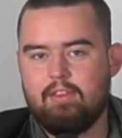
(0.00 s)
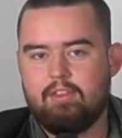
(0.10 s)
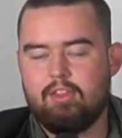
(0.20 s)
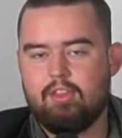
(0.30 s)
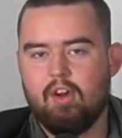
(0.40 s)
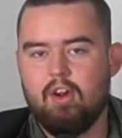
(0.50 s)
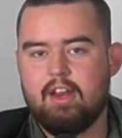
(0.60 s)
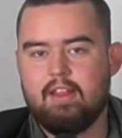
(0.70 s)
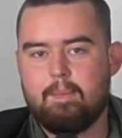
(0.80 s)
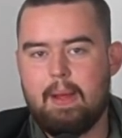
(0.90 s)
third
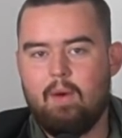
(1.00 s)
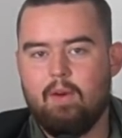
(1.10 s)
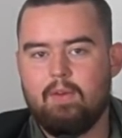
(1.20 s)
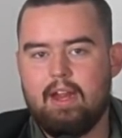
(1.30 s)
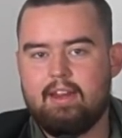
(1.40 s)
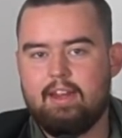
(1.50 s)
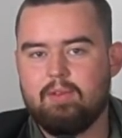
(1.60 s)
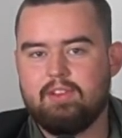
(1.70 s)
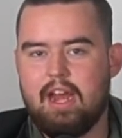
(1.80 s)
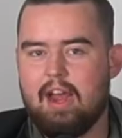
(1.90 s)
in the power ranking
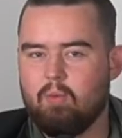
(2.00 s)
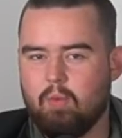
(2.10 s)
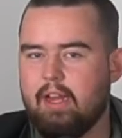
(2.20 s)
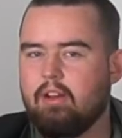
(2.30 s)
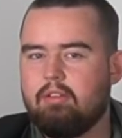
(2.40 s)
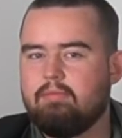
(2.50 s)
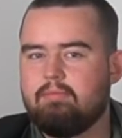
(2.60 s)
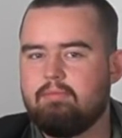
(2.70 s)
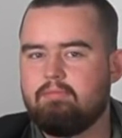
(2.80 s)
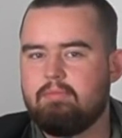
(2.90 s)
was not real,
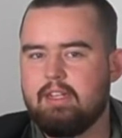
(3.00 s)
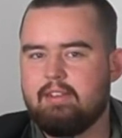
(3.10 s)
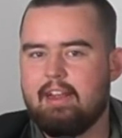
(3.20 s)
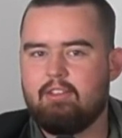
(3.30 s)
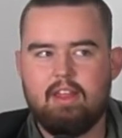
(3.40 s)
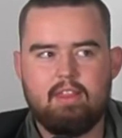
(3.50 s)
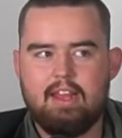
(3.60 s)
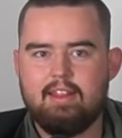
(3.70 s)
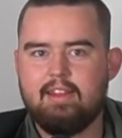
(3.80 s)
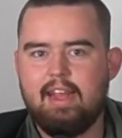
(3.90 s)
because that's I
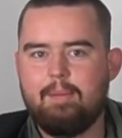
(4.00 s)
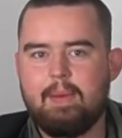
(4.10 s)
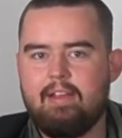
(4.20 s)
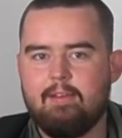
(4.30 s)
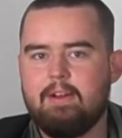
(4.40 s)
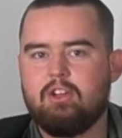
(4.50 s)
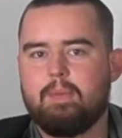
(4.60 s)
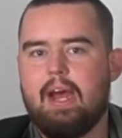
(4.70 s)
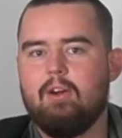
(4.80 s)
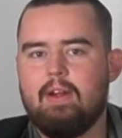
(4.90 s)
think the NBA's official
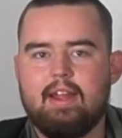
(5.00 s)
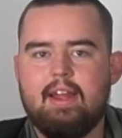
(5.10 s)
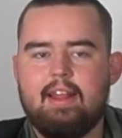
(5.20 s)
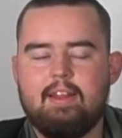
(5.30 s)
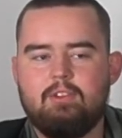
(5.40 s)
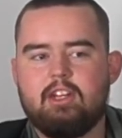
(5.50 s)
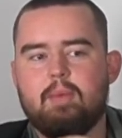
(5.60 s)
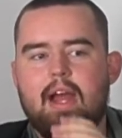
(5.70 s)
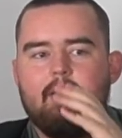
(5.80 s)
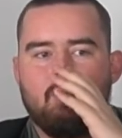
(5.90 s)
power ranking had them just
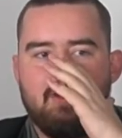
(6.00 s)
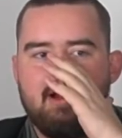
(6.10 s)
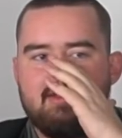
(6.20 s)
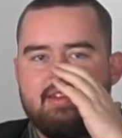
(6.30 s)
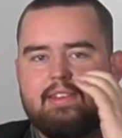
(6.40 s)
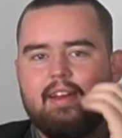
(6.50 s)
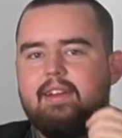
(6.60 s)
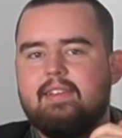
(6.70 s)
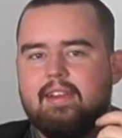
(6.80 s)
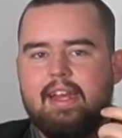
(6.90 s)
behind the Warriors and the
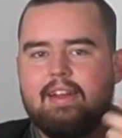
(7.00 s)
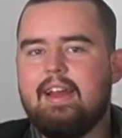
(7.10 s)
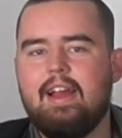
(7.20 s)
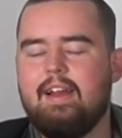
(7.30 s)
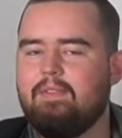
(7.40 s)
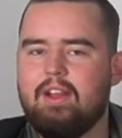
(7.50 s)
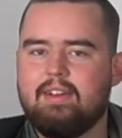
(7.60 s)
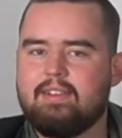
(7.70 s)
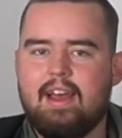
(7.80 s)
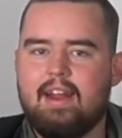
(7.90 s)
Suns, and like they're
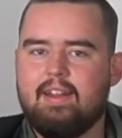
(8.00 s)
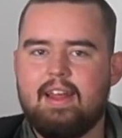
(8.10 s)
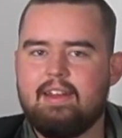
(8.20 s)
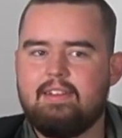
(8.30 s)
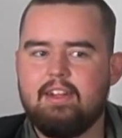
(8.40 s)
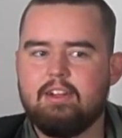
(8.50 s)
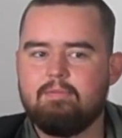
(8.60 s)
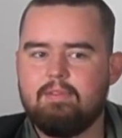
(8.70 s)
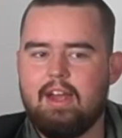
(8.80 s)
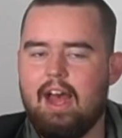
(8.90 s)
just not on that
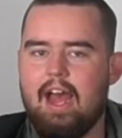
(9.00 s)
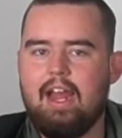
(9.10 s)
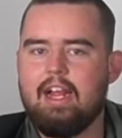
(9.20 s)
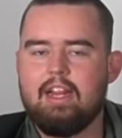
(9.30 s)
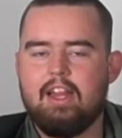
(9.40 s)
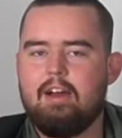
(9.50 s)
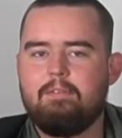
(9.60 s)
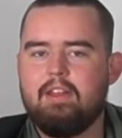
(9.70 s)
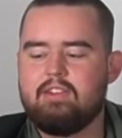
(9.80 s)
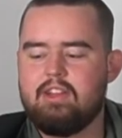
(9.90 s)
tier. I
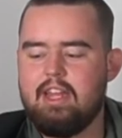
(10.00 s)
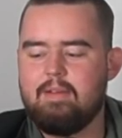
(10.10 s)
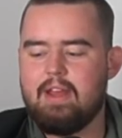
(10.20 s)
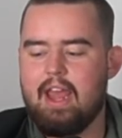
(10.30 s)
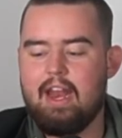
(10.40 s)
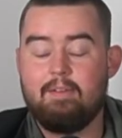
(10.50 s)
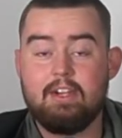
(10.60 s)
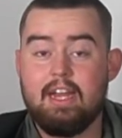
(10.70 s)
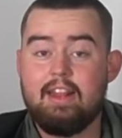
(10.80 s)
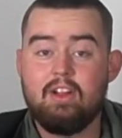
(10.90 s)
love this team, and I'm
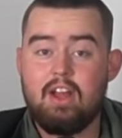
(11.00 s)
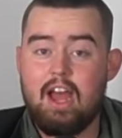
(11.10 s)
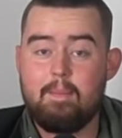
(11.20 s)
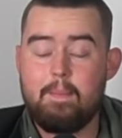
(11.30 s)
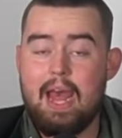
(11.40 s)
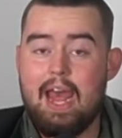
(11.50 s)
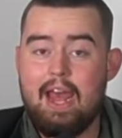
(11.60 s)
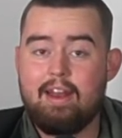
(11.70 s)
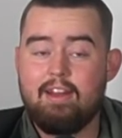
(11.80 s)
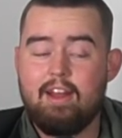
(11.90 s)
glad they're not
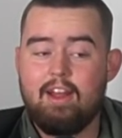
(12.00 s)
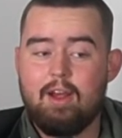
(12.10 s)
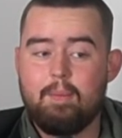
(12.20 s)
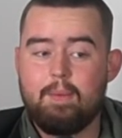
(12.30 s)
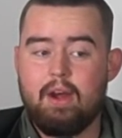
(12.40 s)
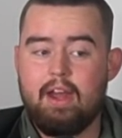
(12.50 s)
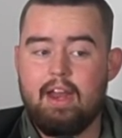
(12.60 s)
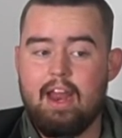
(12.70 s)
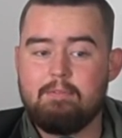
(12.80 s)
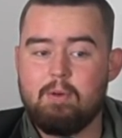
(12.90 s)
bad.
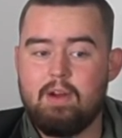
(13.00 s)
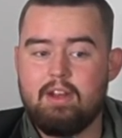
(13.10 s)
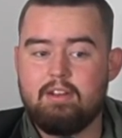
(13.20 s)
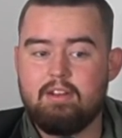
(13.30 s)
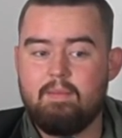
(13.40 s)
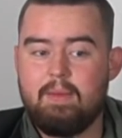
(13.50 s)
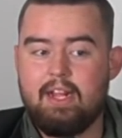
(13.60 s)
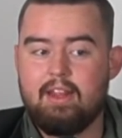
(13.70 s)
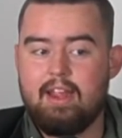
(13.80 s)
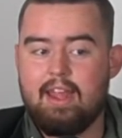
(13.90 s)
But everyone
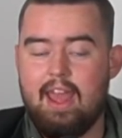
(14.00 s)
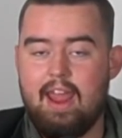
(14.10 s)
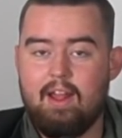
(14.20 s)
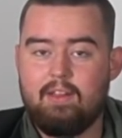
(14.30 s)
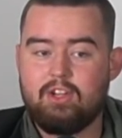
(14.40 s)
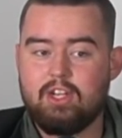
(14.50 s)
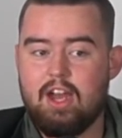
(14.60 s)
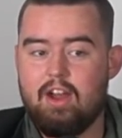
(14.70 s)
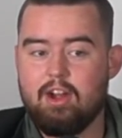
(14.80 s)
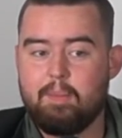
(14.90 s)
being like, hey, are the
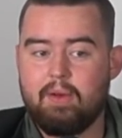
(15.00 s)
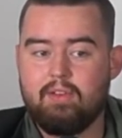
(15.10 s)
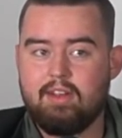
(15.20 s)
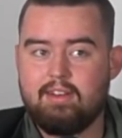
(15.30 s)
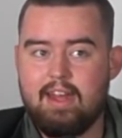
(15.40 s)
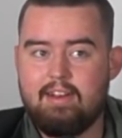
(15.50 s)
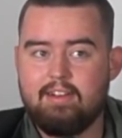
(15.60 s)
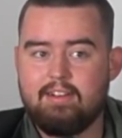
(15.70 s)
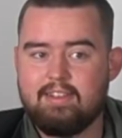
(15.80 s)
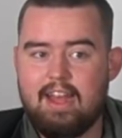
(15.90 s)
Chicago Bulls
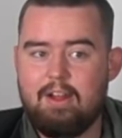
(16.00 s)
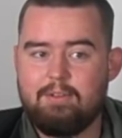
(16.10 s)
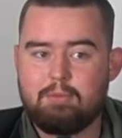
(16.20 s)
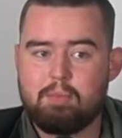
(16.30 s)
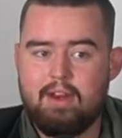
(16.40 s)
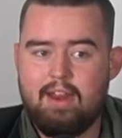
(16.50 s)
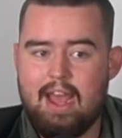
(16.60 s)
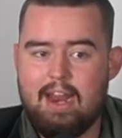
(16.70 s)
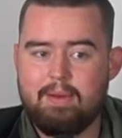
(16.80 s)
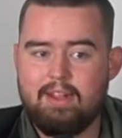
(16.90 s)
contenders? I was pretty
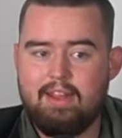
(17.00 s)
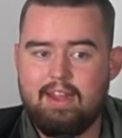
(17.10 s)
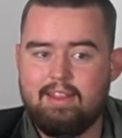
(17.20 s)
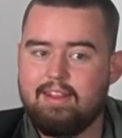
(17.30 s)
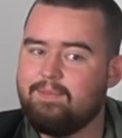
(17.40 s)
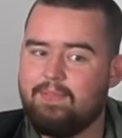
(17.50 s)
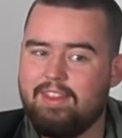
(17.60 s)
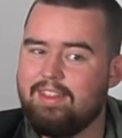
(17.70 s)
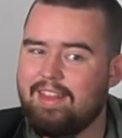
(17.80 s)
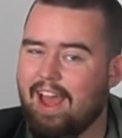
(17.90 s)
adamantly in the,
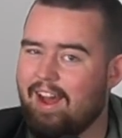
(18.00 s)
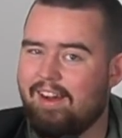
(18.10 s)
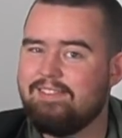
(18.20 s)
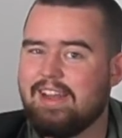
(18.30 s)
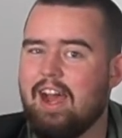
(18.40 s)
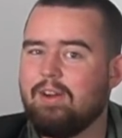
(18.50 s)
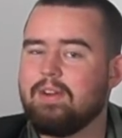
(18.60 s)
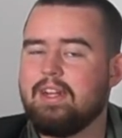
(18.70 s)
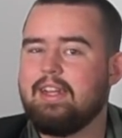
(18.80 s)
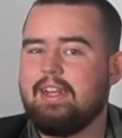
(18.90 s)
no, not
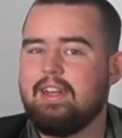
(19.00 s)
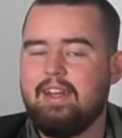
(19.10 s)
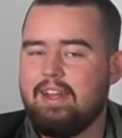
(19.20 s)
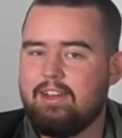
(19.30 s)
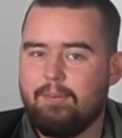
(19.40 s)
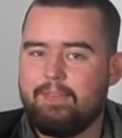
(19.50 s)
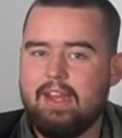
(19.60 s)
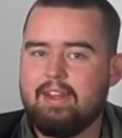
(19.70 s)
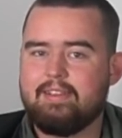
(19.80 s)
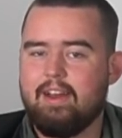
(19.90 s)
really. Don't
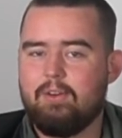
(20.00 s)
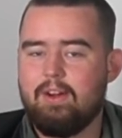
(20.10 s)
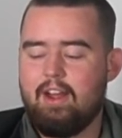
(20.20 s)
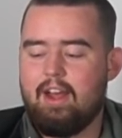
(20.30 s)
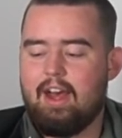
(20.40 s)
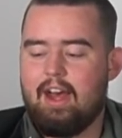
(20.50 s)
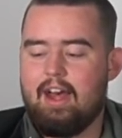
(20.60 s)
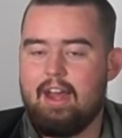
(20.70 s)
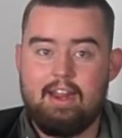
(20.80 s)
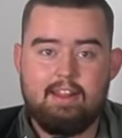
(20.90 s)
think so.
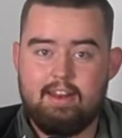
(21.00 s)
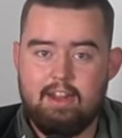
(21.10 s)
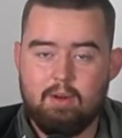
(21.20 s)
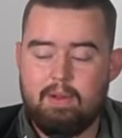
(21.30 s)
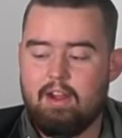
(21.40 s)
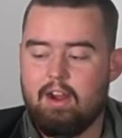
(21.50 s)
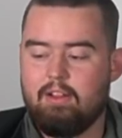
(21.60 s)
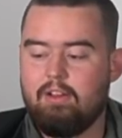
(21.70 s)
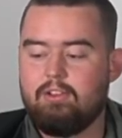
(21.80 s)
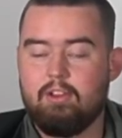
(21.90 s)
And then here we are,
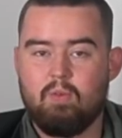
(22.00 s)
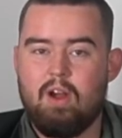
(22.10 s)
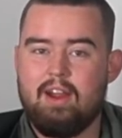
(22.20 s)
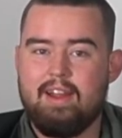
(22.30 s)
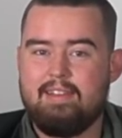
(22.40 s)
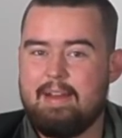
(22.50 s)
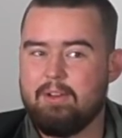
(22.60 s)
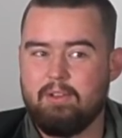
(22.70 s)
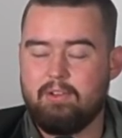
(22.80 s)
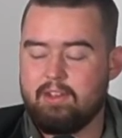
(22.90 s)
lose to the Rockets
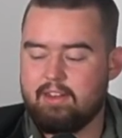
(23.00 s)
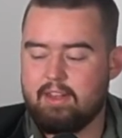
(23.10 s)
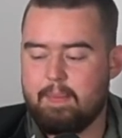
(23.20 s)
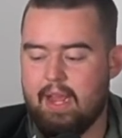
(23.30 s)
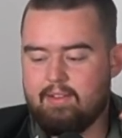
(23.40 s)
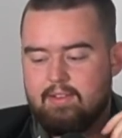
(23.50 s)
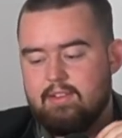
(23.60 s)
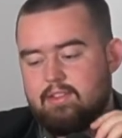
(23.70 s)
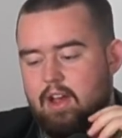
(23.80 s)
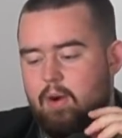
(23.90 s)
after losing to the
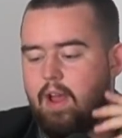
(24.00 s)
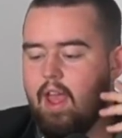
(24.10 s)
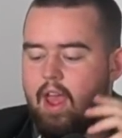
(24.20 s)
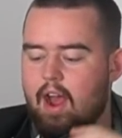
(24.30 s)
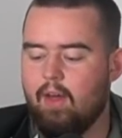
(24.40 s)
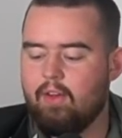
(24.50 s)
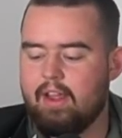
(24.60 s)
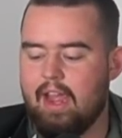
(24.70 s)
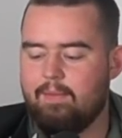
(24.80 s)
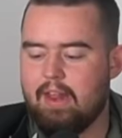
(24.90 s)
Pacers. So, other
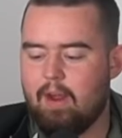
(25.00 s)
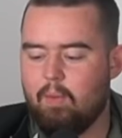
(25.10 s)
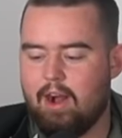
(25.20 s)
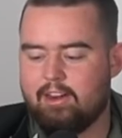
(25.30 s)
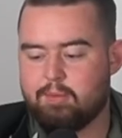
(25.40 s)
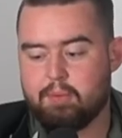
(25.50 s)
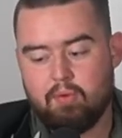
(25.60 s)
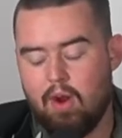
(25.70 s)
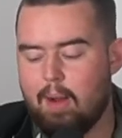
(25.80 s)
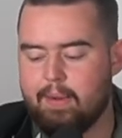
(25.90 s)
game that I watched
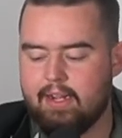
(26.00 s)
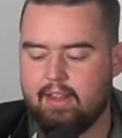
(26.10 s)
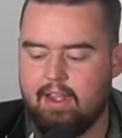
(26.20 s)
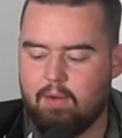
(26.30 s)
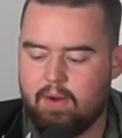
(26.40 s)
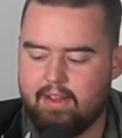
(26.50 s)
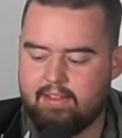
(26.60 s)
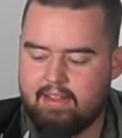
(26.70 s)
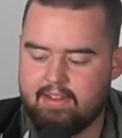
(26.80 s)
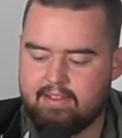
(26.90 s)
prominently
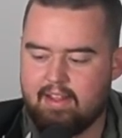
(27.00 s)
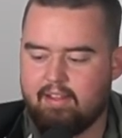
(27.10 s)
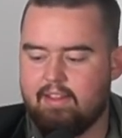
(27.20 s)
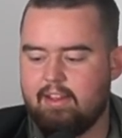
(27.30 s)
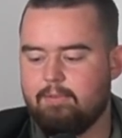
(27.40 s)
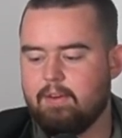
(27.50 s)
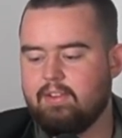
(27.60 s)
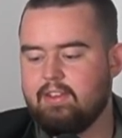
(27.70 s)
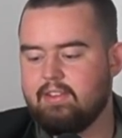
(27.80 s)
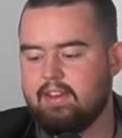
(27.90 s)
was the Celtics
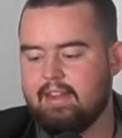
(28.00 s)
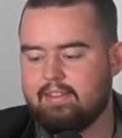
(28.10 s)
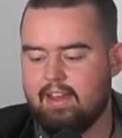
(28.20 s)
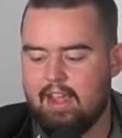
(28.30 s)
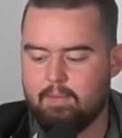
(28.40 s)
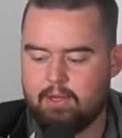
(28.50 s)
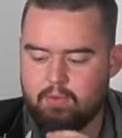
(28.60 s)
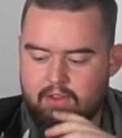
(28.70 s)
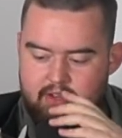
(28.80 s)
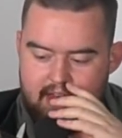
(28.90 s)
versus Nets game, which
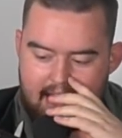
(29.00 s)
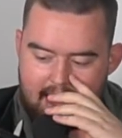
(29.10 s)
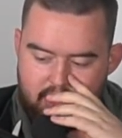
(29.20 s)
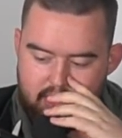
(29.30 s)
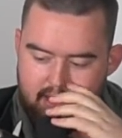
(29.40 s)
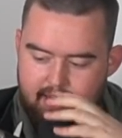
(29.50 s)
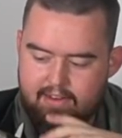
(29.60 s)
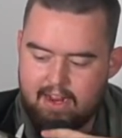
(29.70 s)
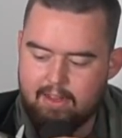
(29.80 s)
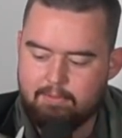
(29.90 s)
was nationally
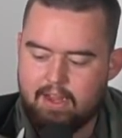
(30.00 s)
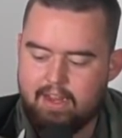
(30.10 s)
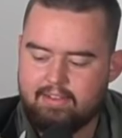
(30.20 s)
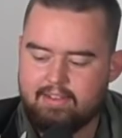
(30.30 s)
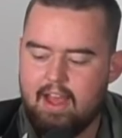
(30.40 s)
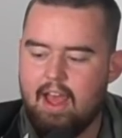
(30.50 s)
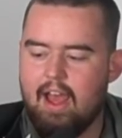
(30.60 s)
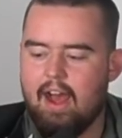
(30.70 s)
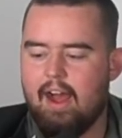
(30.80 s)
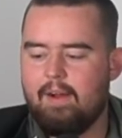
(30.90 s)
televised.
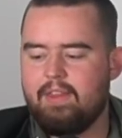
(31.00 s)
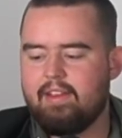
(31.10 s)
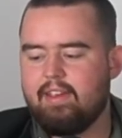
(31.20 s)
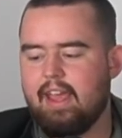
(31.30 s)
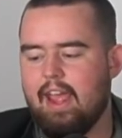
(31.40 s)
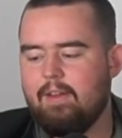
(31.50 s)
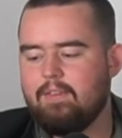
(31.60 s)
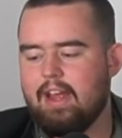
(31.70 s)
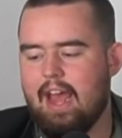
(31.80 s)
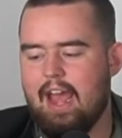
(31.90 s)
This
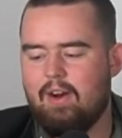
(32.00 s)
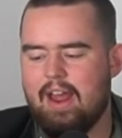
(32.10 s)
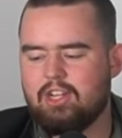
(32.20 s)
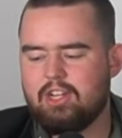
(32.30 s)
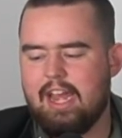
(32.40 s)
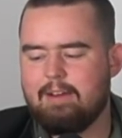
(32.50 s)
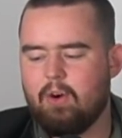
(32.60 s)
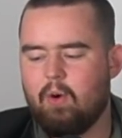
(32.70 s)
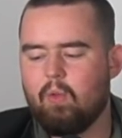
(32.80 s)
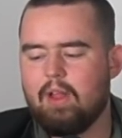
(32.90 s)
game, I don't actually have
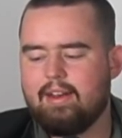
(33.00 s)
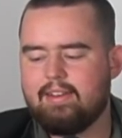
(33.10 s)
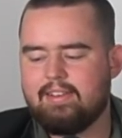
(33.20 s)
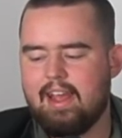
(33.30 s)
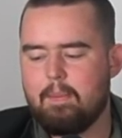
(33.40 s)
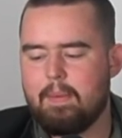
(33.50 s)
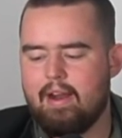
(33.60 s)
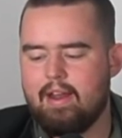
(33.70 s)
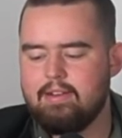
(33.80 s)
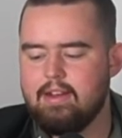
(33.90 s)
a whole lot to say
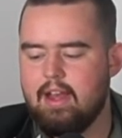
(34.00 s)
about it.